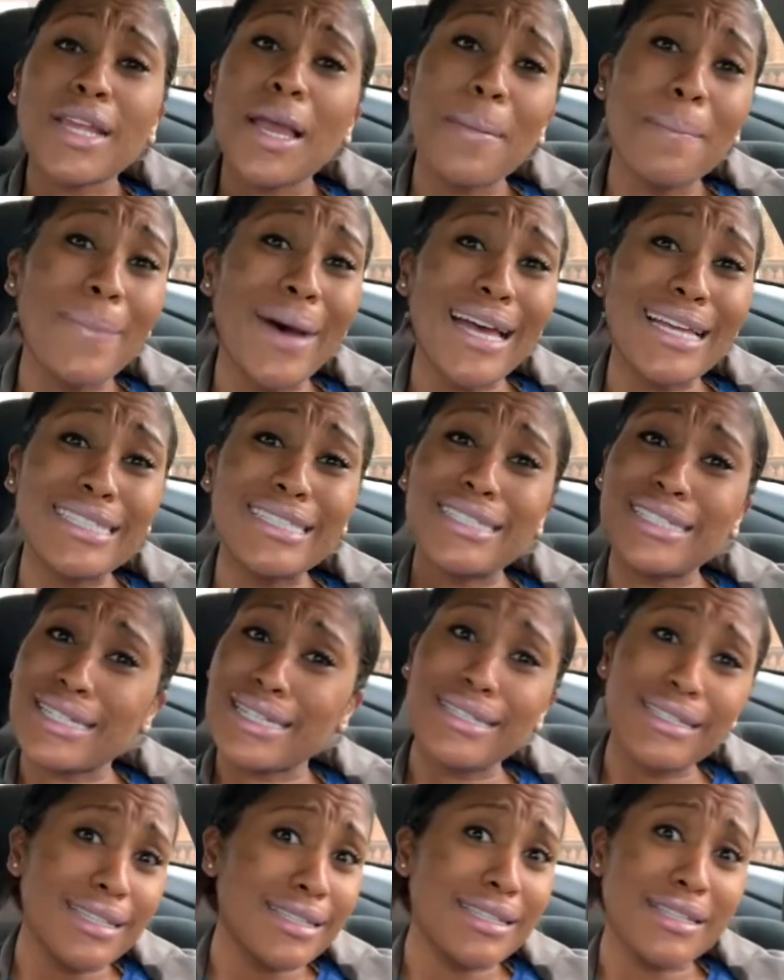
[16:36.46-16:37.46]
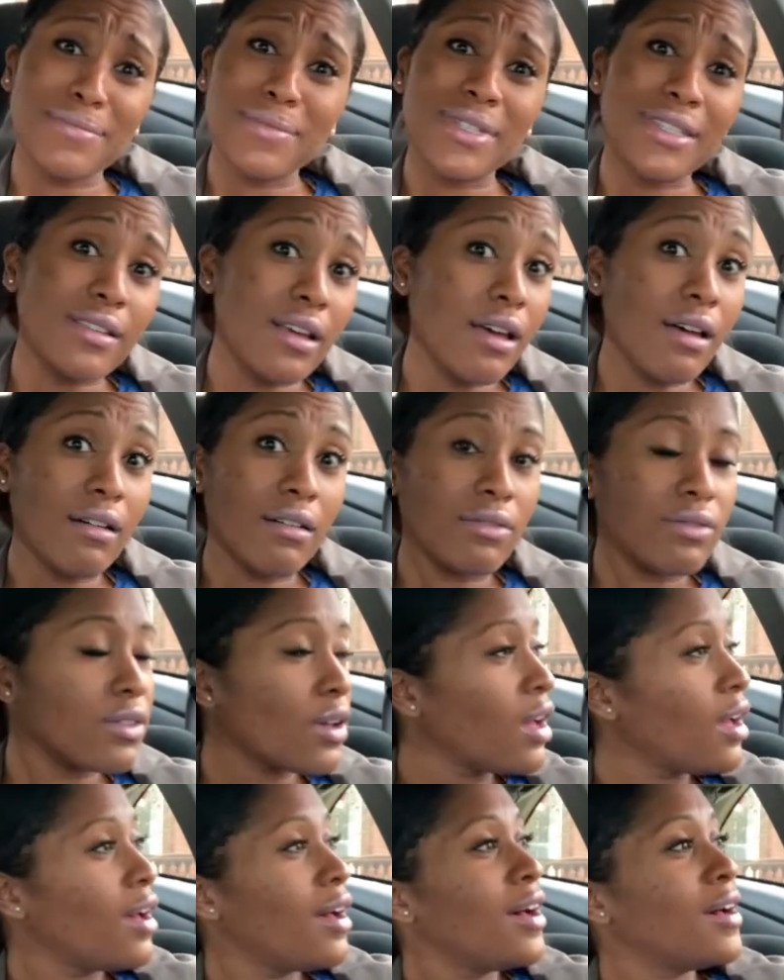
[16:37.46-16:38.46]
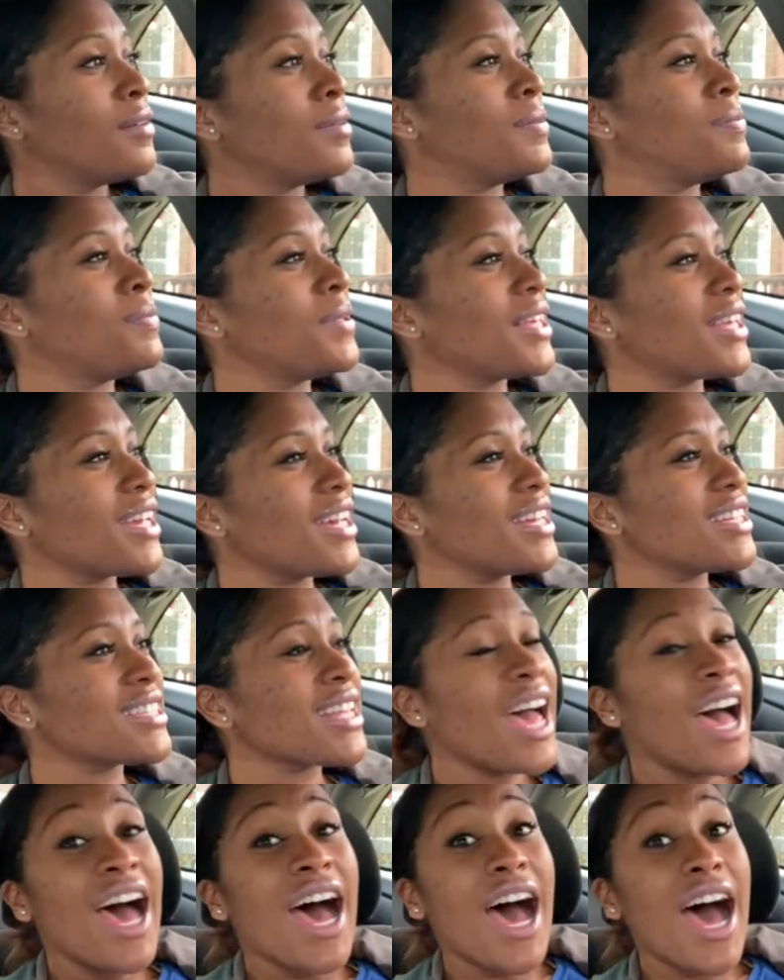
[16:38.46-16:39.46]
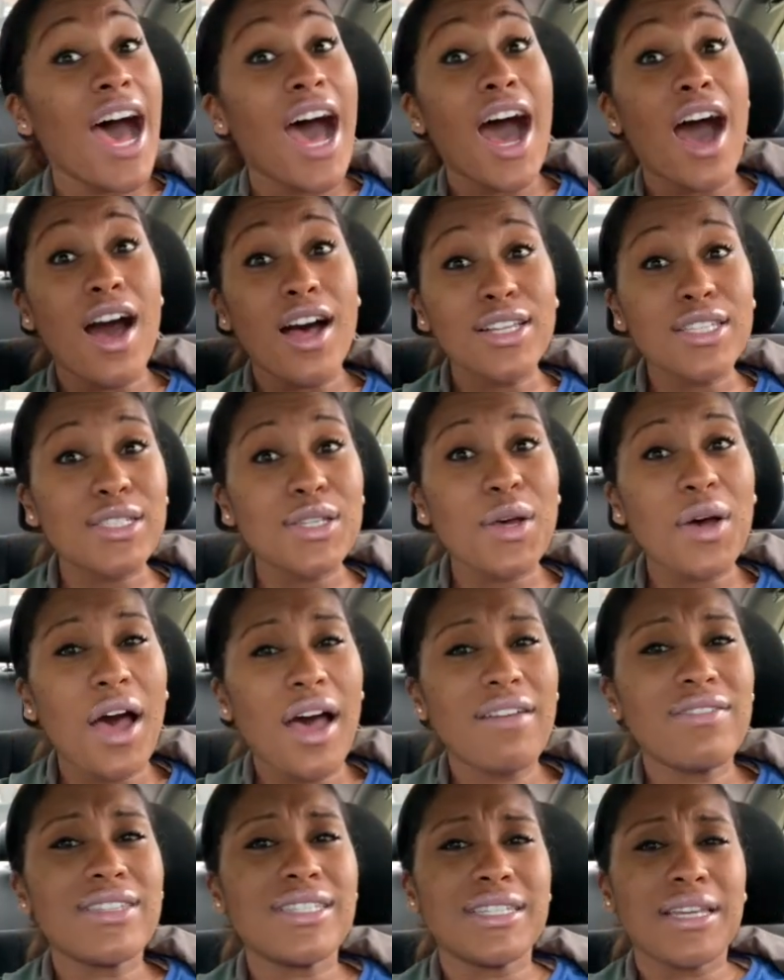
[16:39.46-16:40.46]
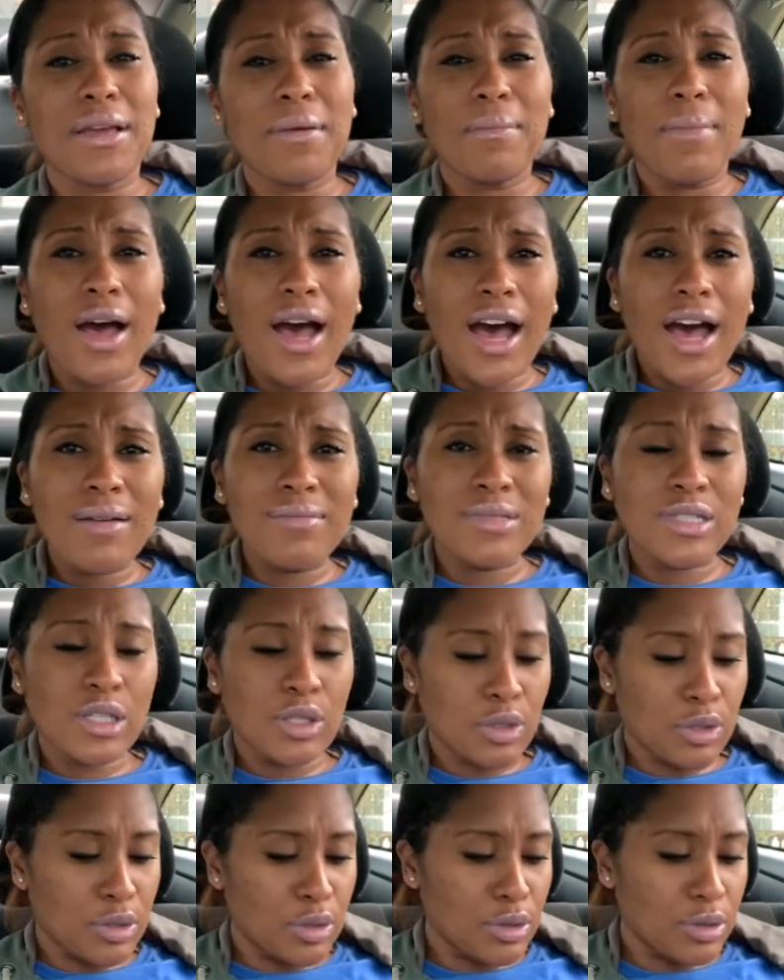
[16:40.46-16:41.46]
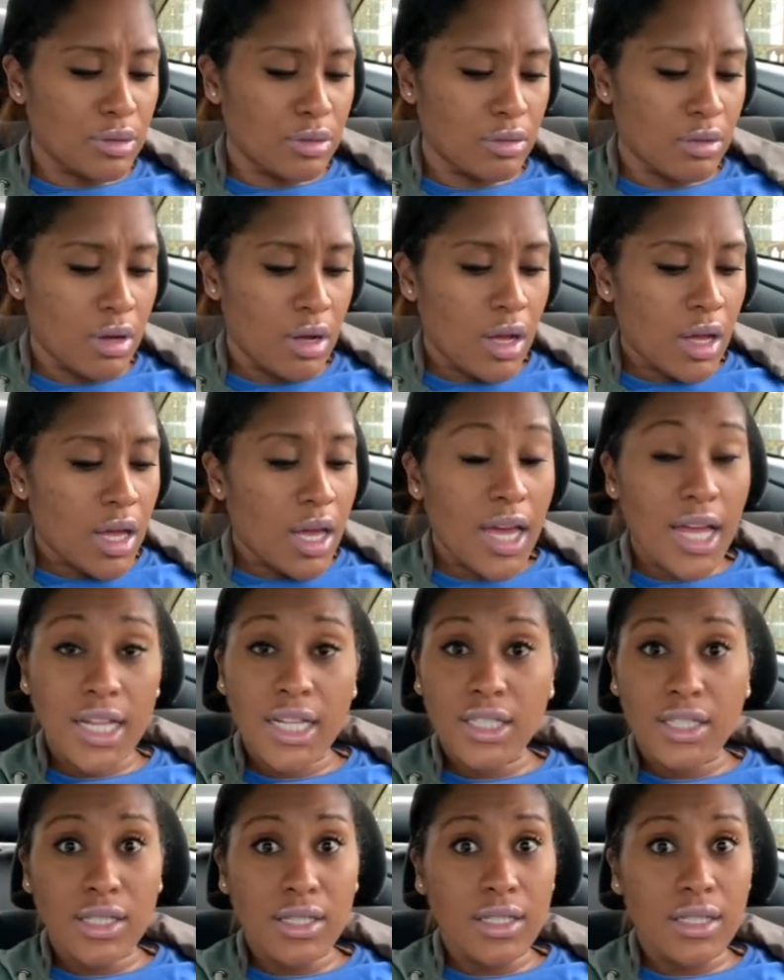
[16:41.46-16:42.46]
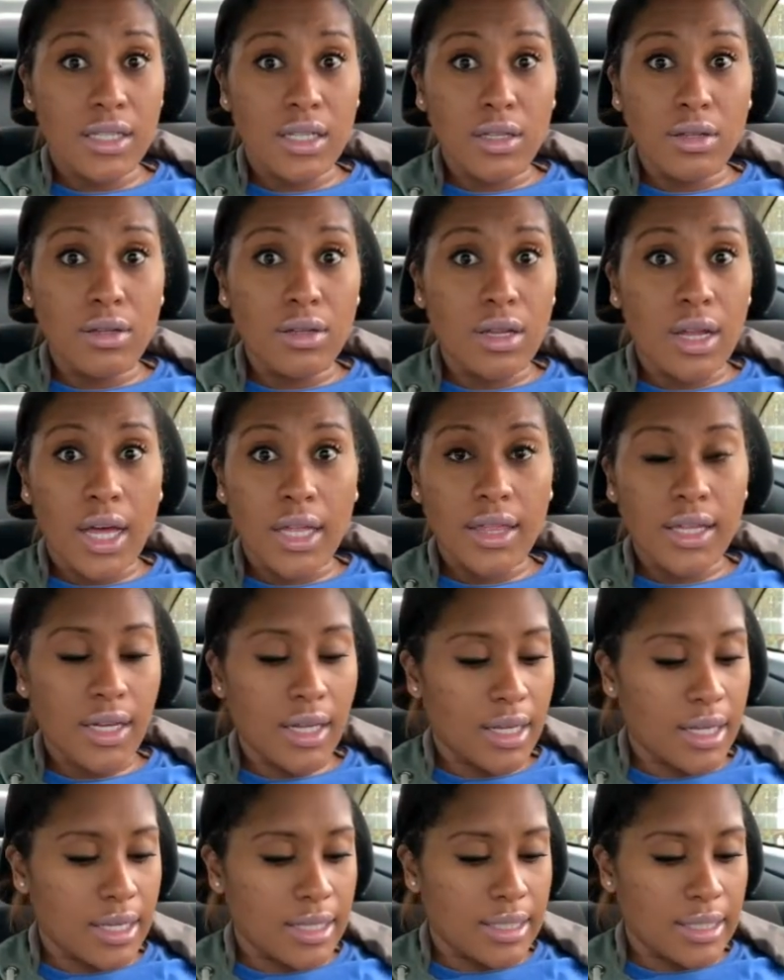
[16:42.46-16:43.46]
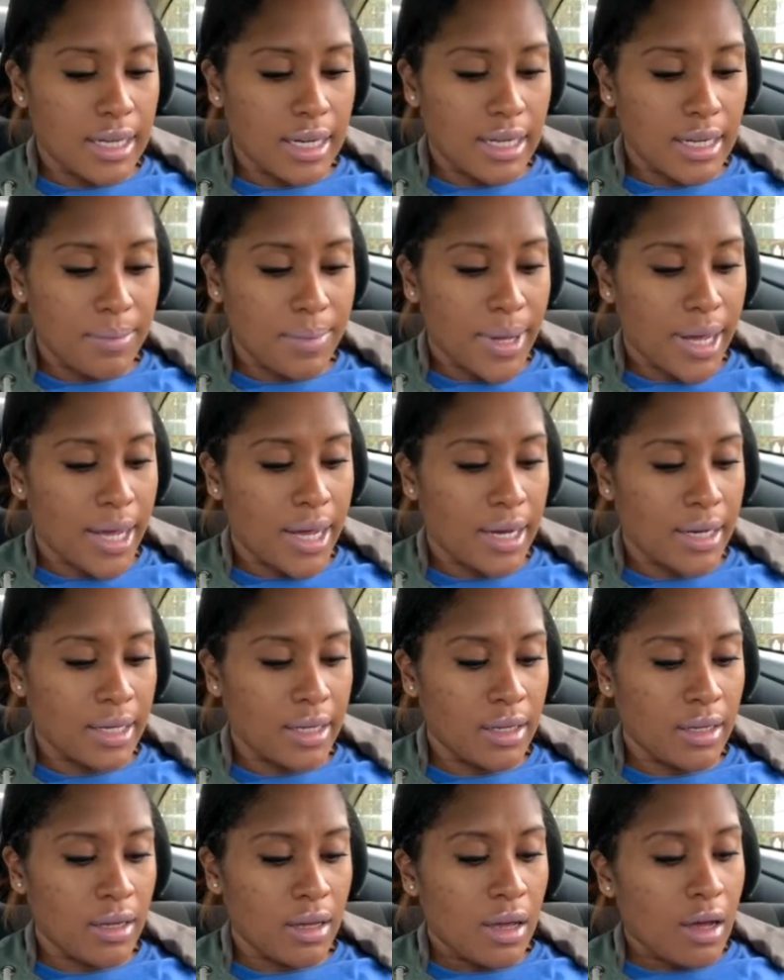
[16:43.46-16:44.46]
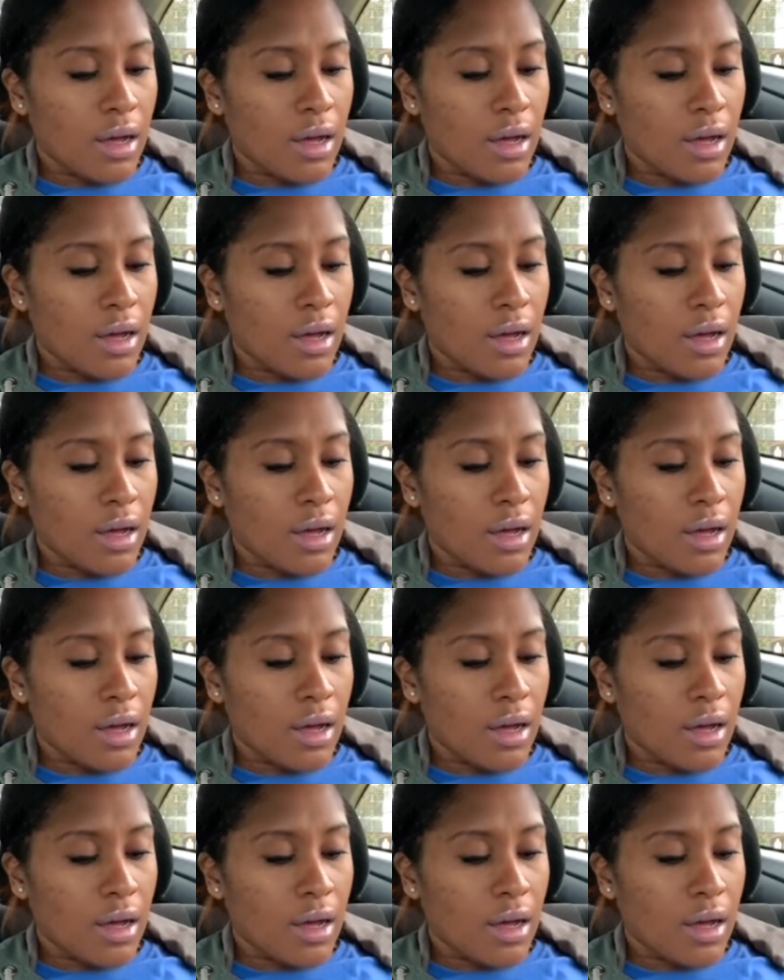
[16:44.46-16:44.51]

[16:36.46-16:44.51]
by Jesus himself. Because also I've seen moms who, and this is nothing against anybody,